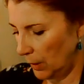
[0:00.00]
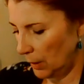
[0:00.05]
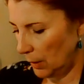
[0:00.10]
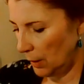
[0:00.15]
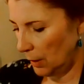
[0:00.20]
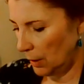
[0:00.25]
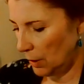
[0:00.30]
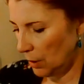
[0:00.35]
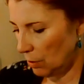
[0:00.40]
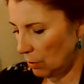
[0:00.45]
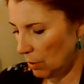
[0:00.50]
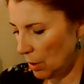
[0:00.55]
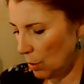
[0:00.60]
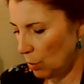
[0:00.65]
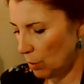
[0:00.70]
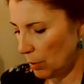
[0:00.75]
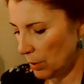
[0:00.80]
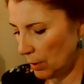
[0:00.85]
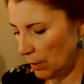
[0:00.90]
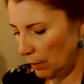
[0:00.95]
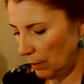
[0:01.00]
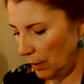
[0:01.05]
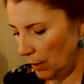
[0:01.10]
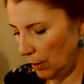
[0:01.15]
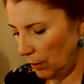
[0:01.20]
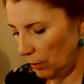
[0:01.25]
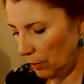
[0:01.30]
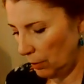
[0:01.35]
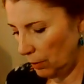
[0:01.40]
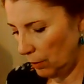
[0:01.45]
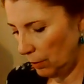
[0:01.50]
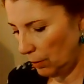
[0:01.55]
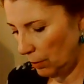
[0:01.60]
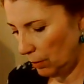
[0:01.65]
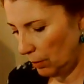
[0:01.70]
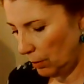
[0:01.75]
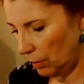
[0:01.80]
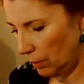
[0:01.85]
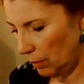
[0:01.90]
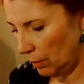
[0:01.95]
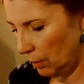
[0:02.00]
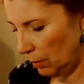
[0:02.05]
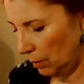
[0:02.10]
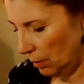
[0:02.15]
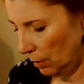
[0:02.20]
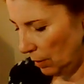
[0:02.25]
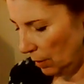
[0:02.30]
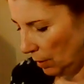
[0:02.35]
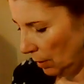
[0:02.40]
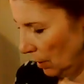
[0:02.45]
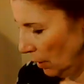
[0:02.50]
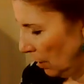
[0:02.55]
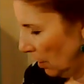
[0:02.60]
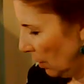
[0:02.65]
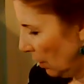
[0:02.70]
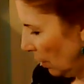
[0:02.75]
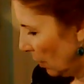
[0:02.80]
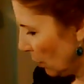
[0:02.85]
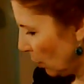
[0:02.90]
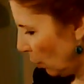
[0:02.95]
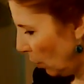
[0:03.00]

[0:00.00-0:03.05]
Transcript: get your yolks in there. That's